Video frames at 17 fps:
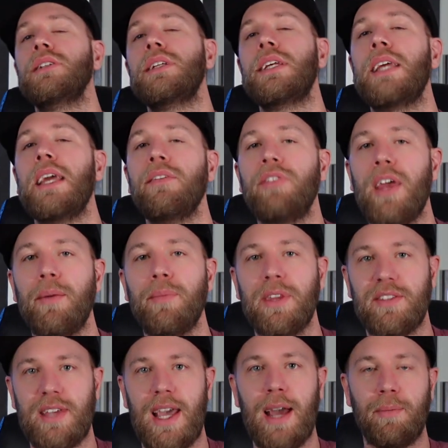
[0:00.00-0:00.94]
give them the
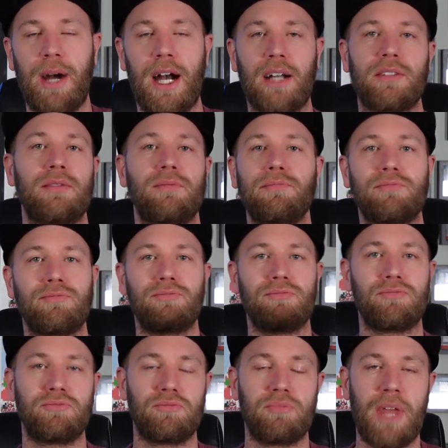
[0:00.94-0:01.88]
sandbox.
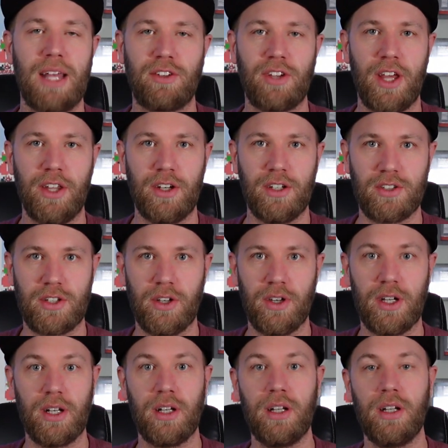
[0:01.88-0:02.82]
That's all there is to it.